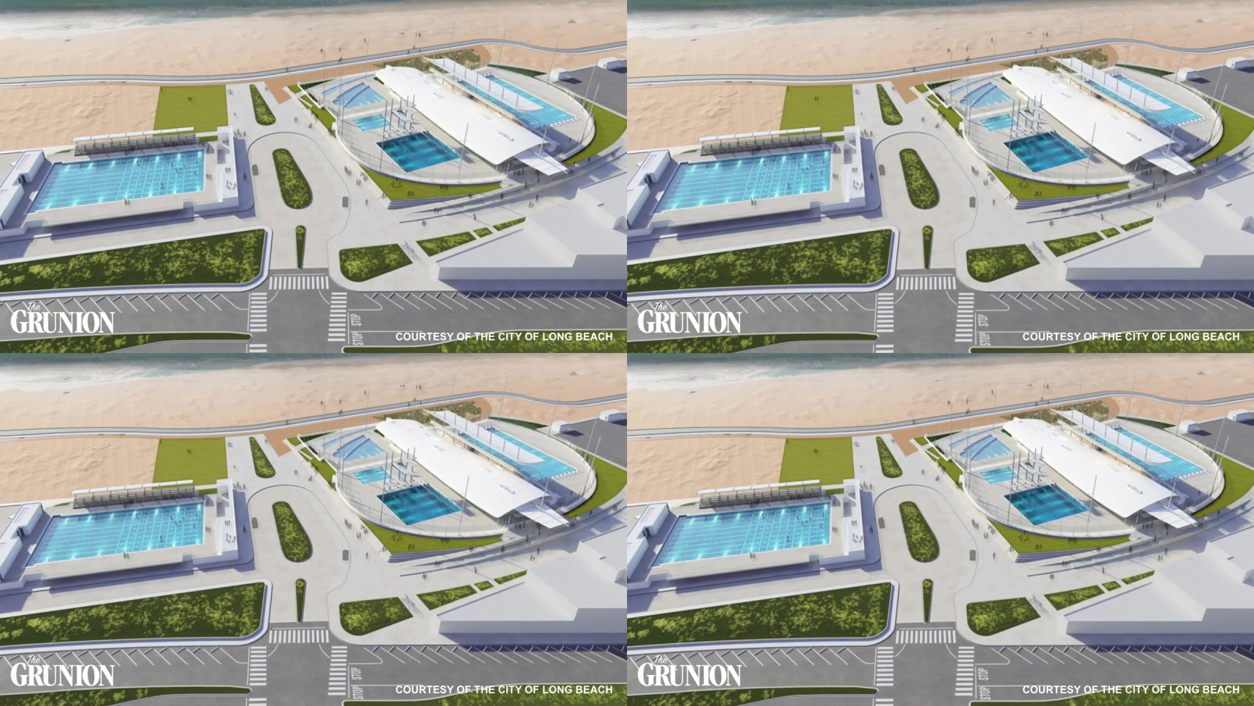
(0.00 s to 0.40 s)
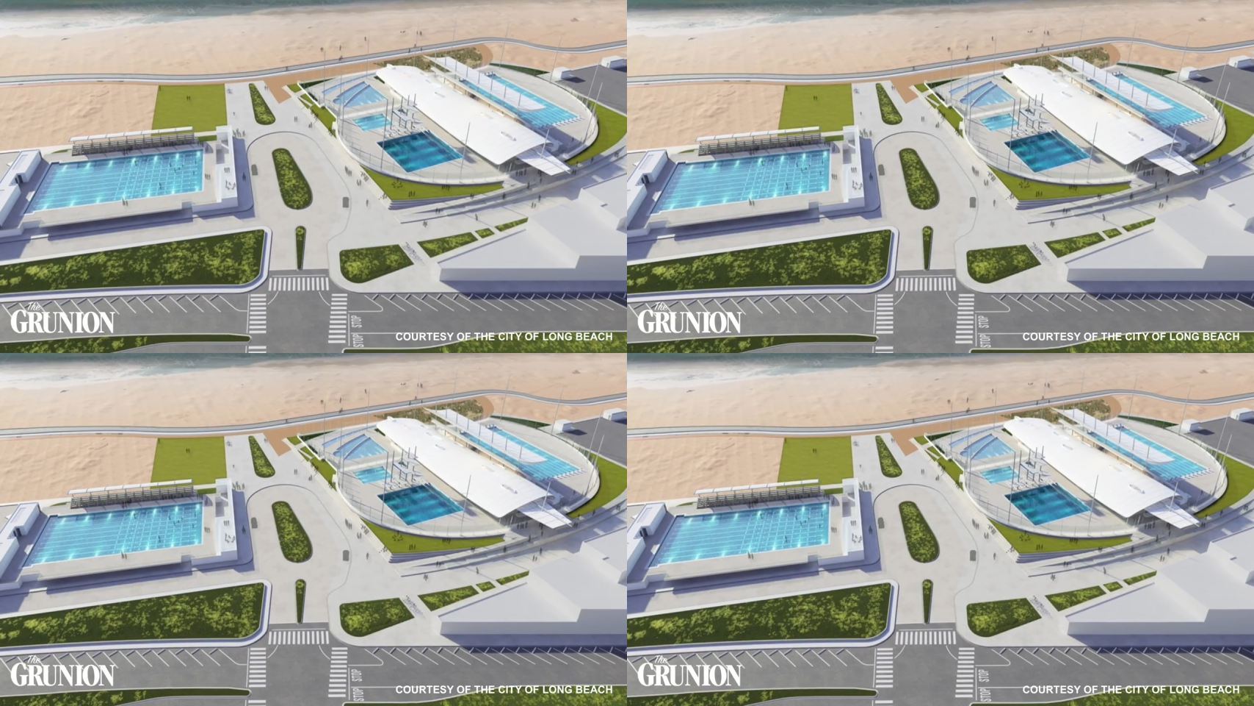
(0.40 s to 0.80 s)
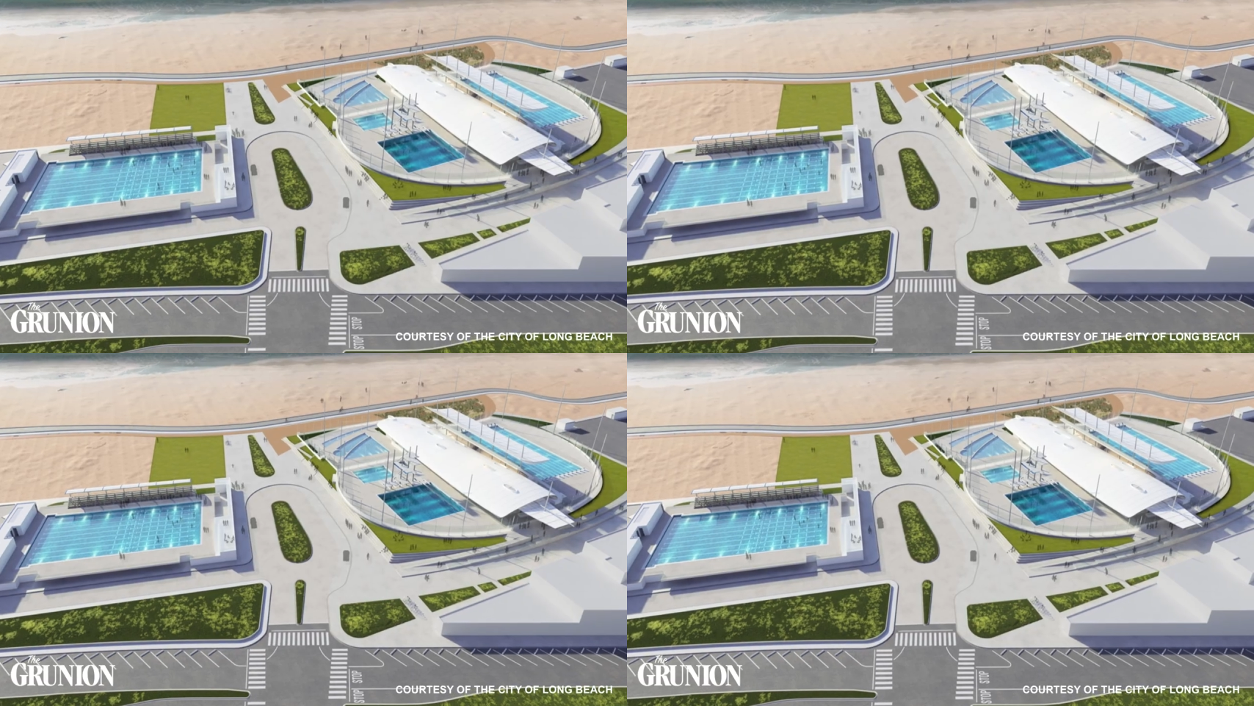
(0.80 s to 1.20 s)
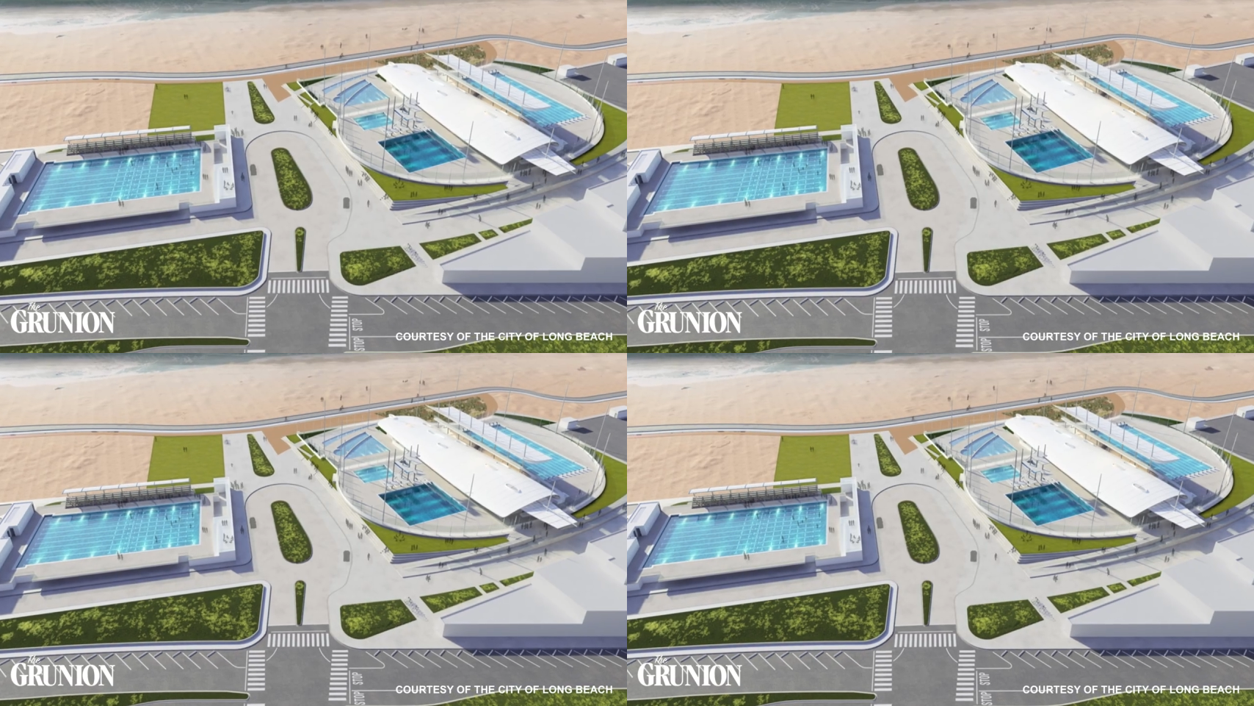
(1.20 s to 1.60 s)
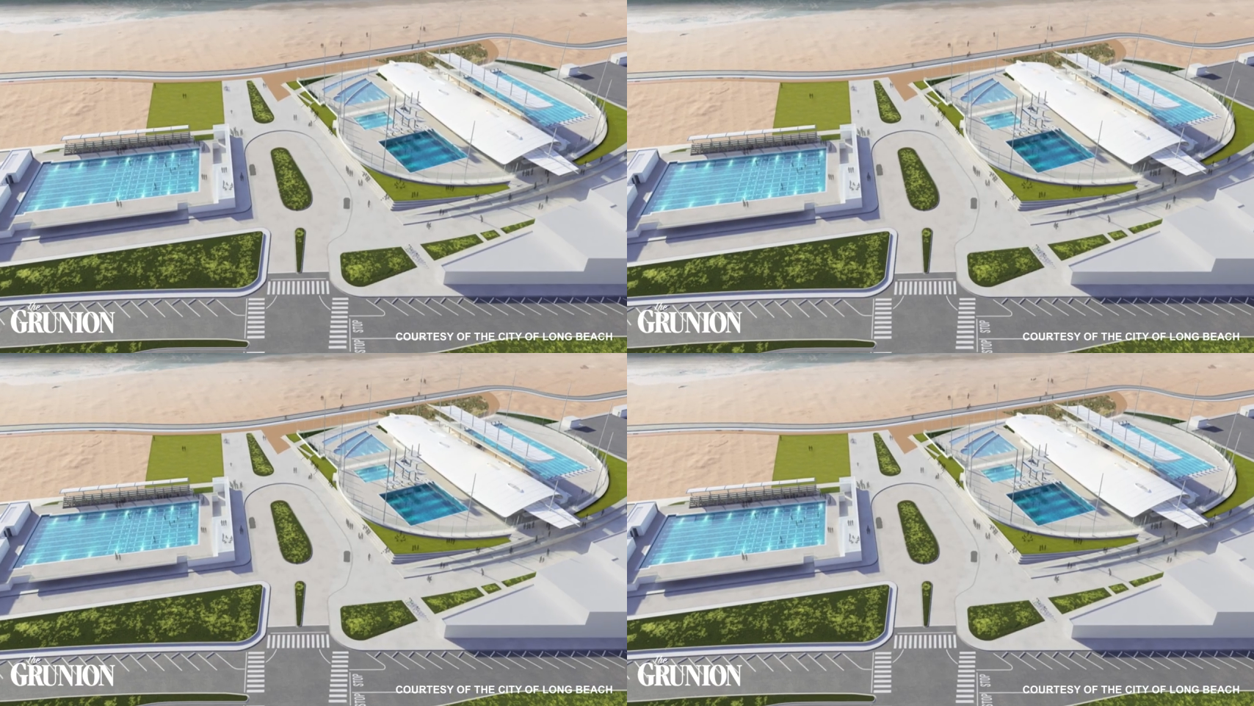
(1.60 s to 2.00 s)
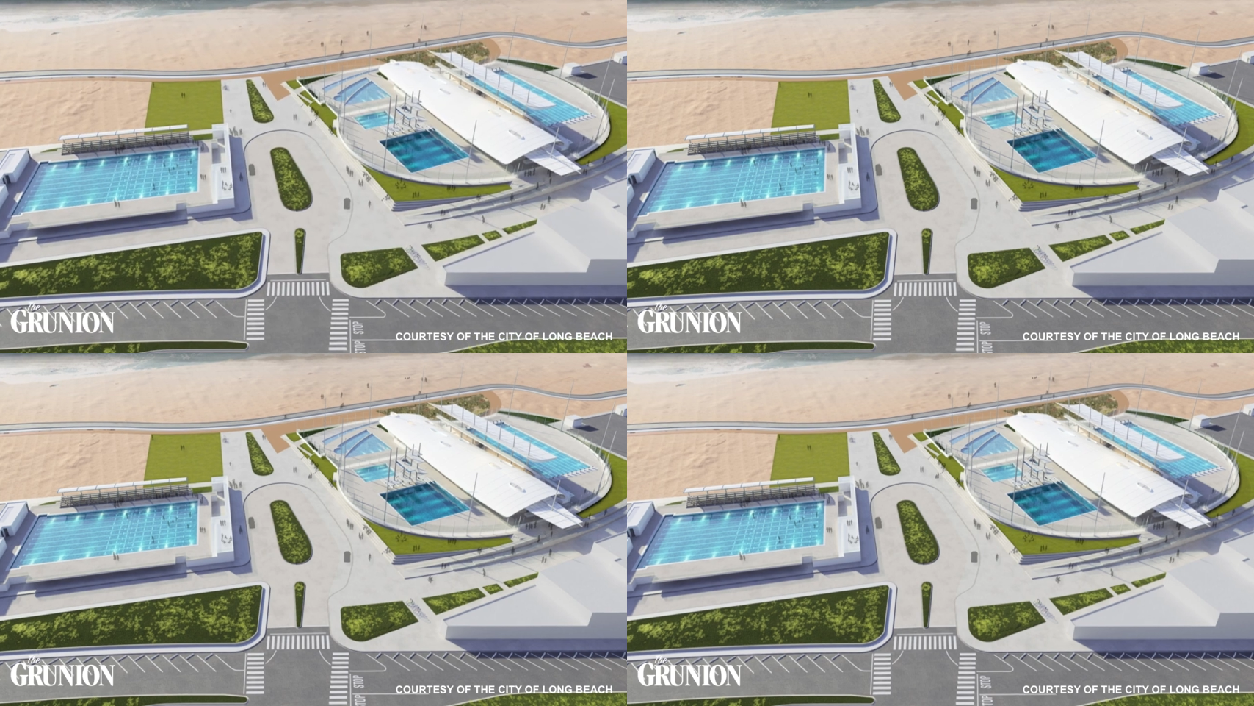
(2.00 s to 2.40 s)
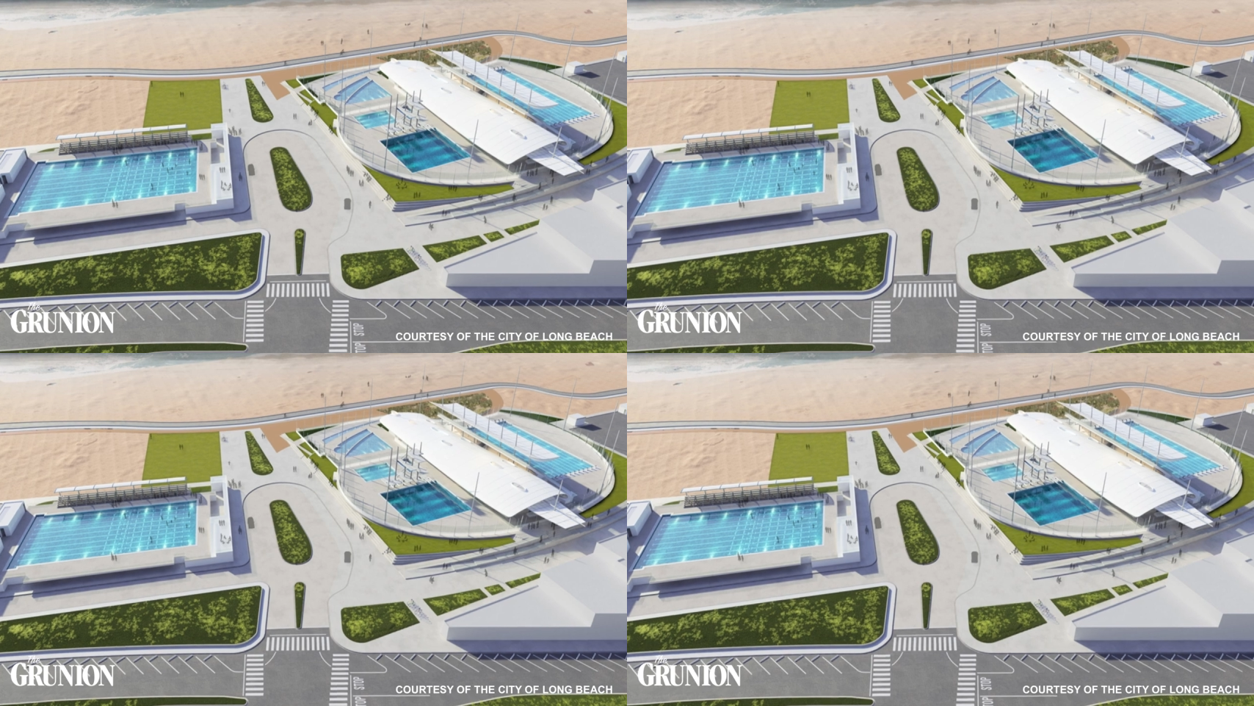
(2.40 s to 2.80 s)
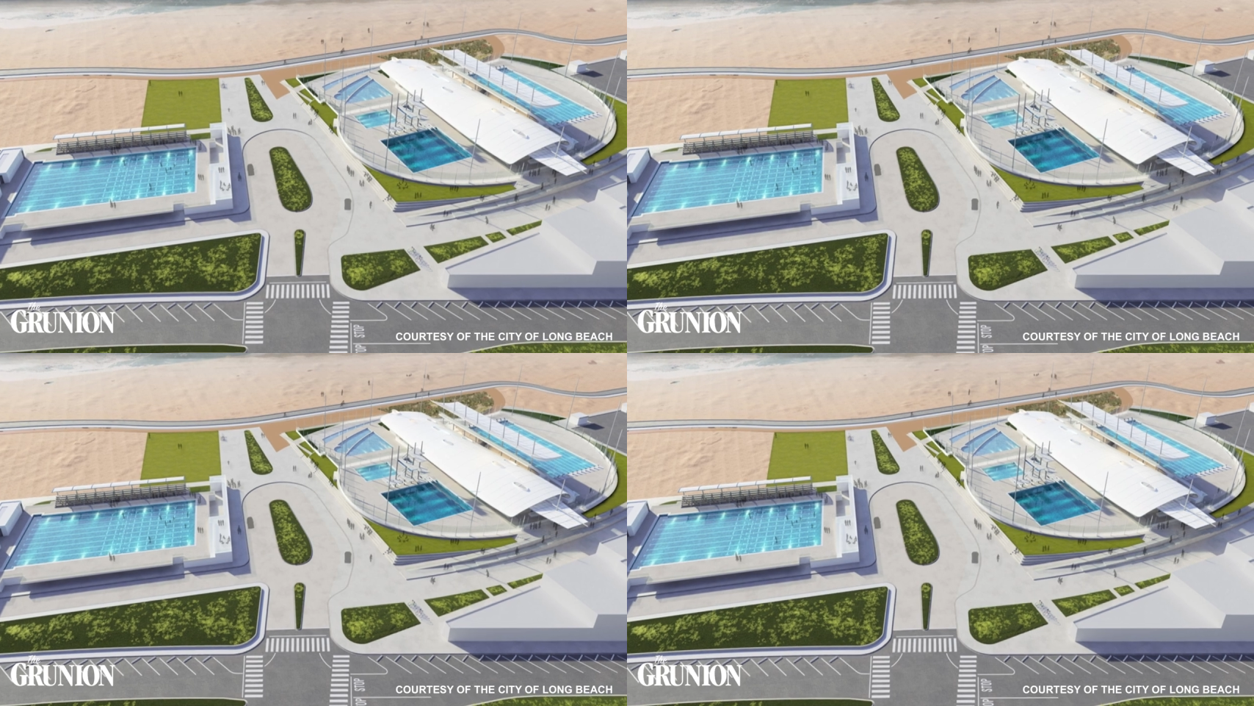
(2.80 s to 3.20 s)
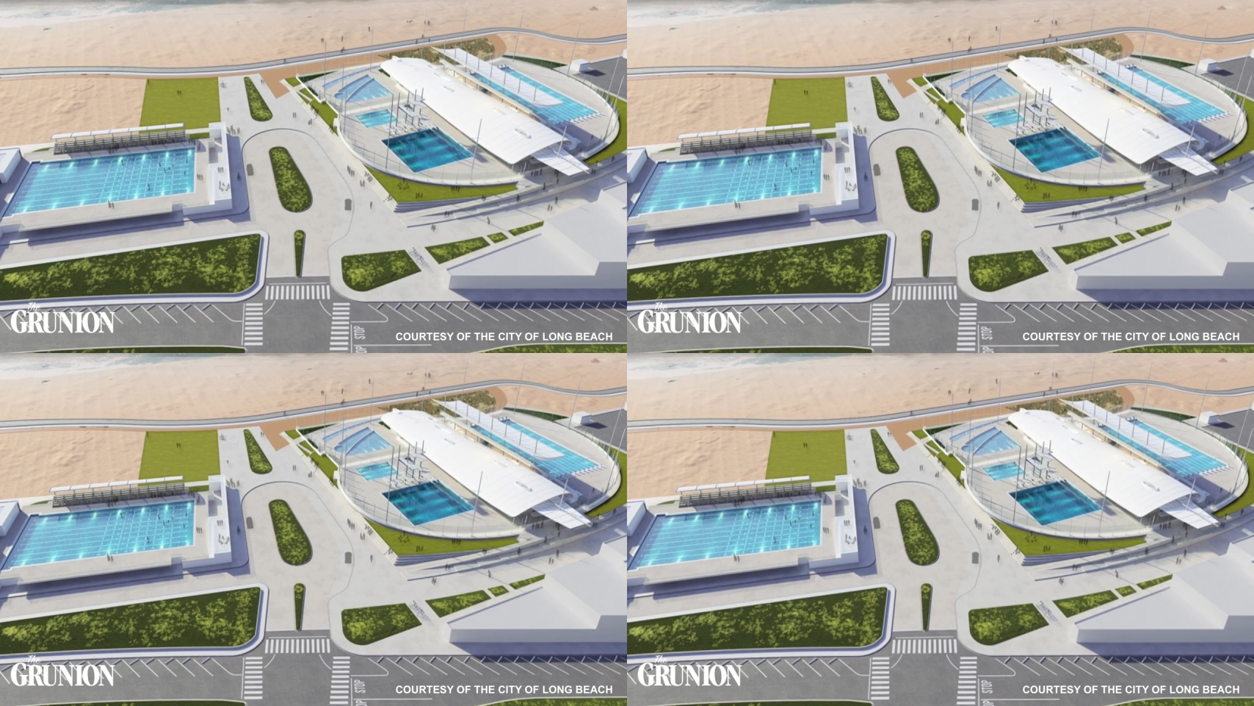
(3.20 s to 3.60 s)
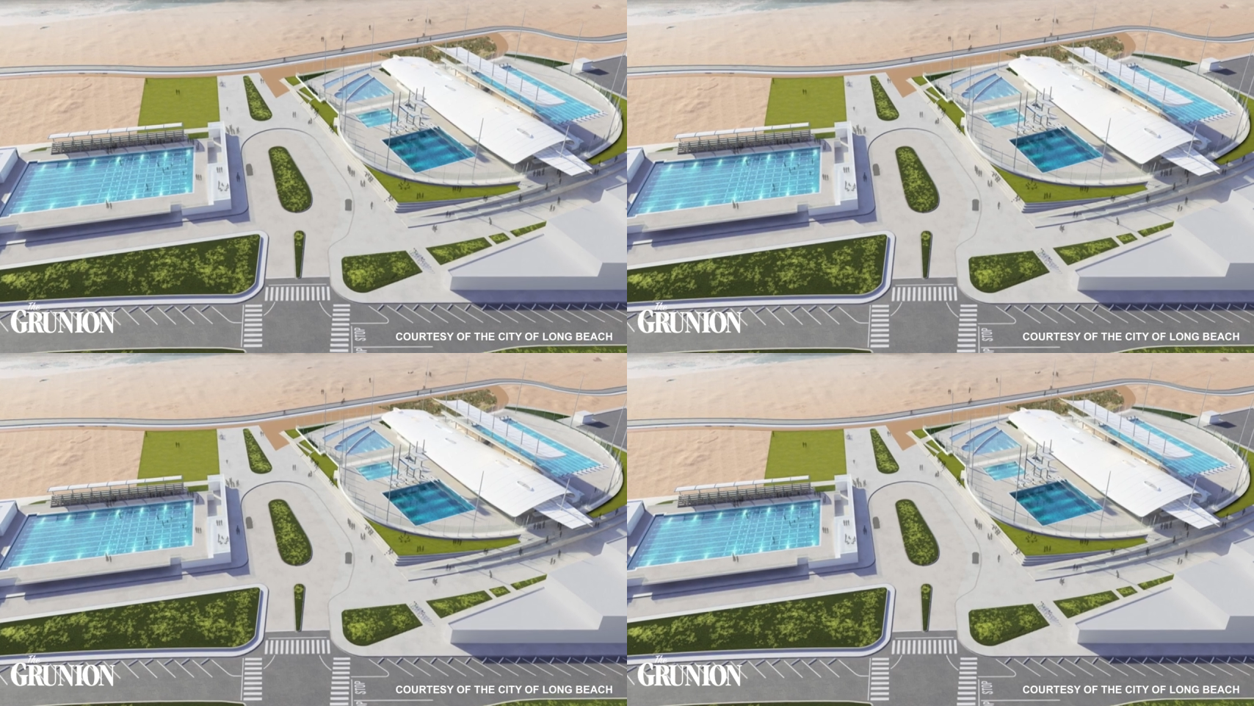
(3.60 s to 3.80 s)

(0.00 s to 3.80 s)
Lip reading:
[unreadable: no face in view]